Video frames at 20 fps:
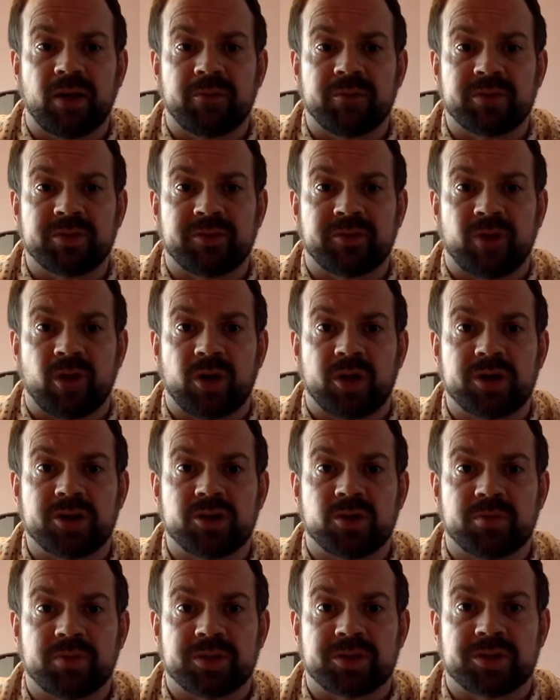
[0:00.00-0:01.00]
defined
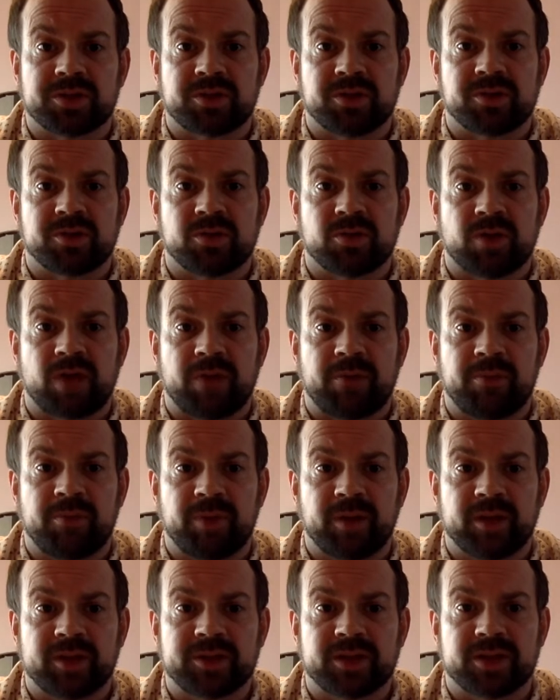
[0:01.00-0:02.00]
your business critical
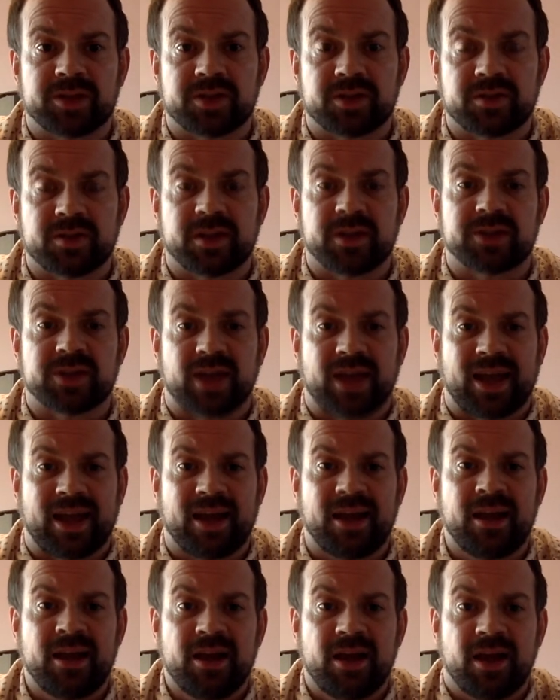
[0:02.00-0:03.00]
capabilities, the things that
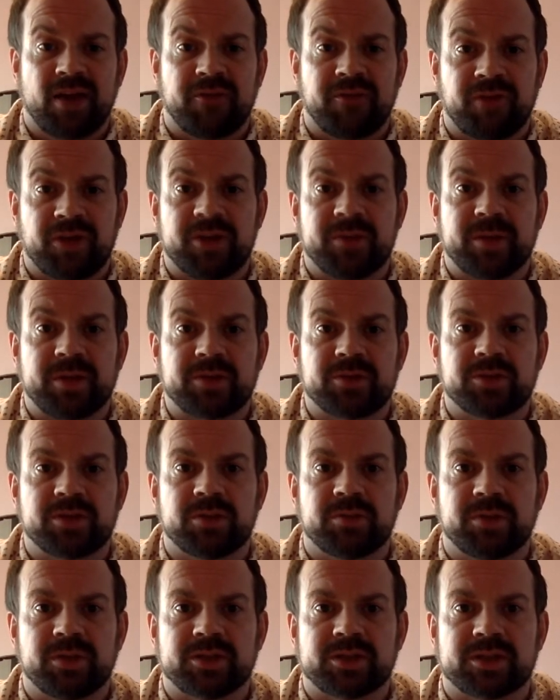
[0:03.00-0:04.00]
are fundamental to the
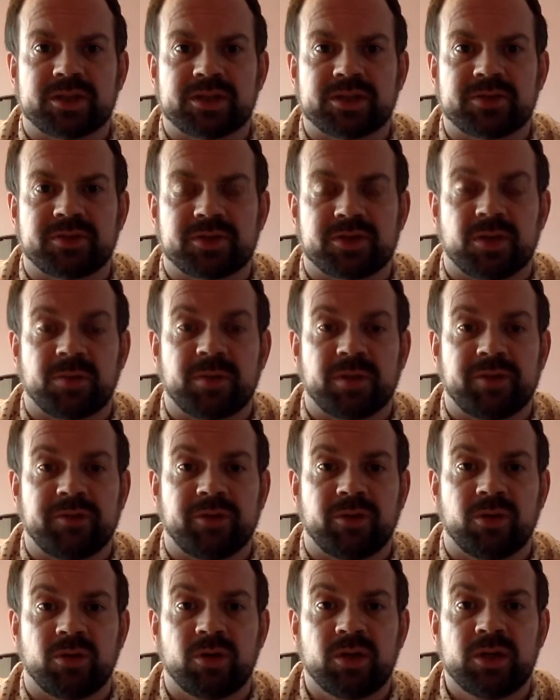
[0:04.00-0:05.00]
business? For example, if
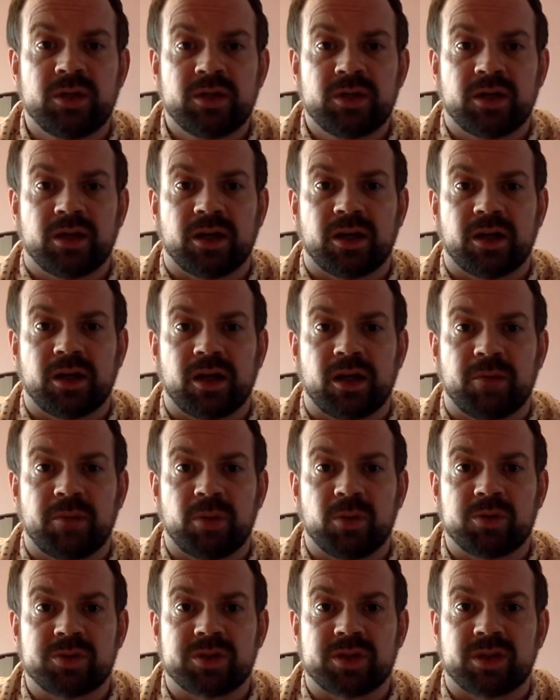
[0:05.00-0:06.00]
you're a
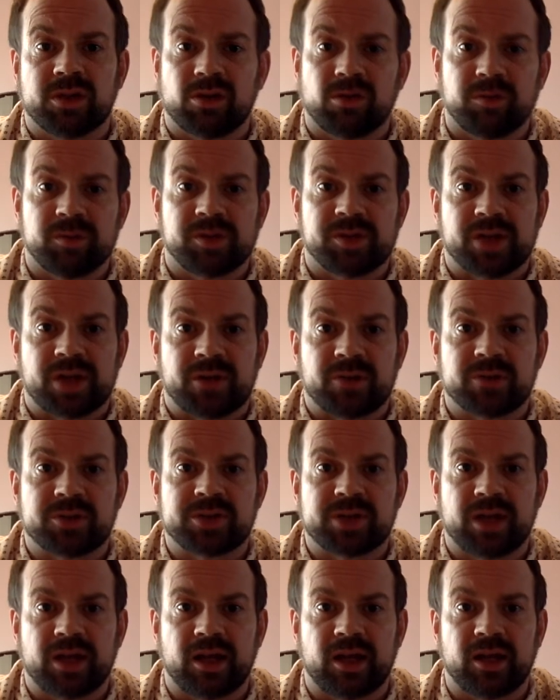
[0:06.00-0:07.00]
omni-channel
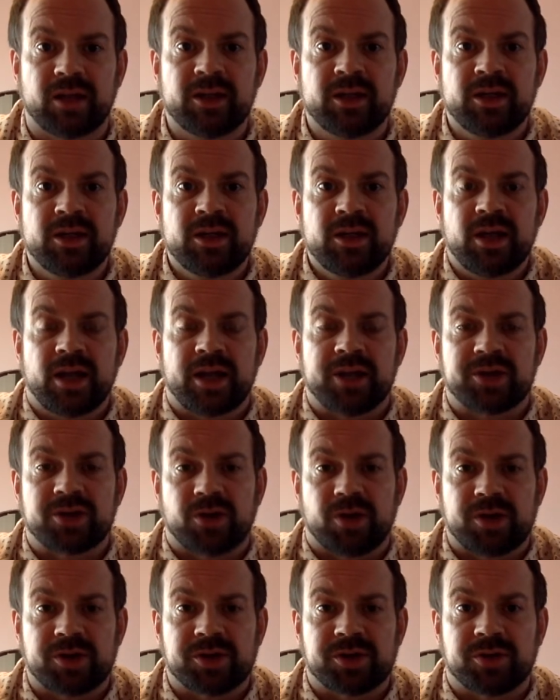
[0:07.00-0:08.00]
seller,
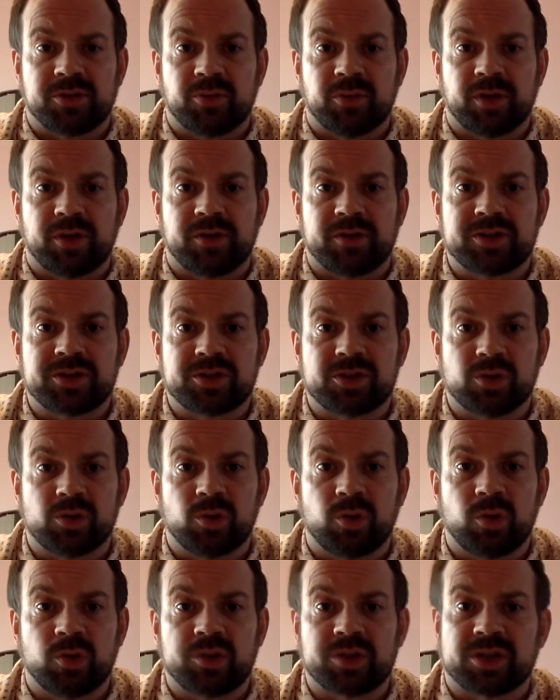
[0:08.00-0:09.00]
integration with
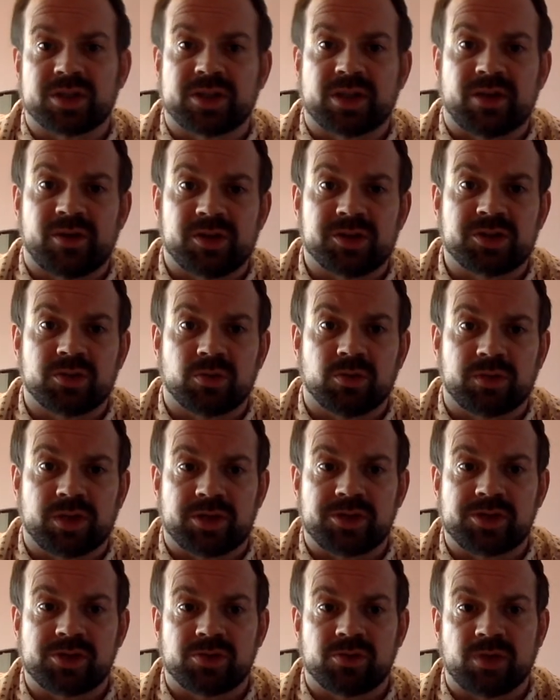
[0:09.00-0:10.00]
stores, is there in-store
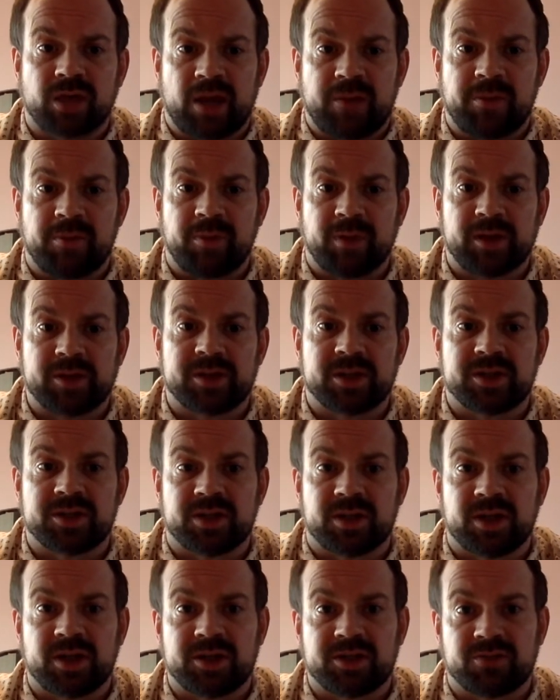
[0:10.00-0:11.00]
digital capabilities that
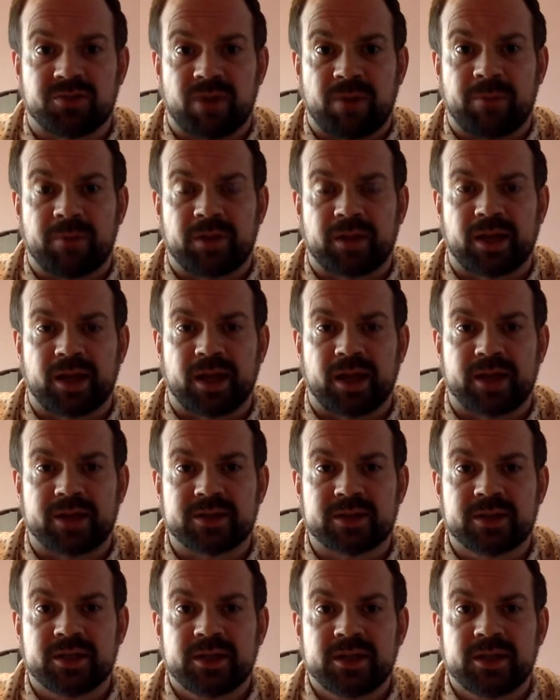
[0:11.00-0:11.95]
you need to replicate?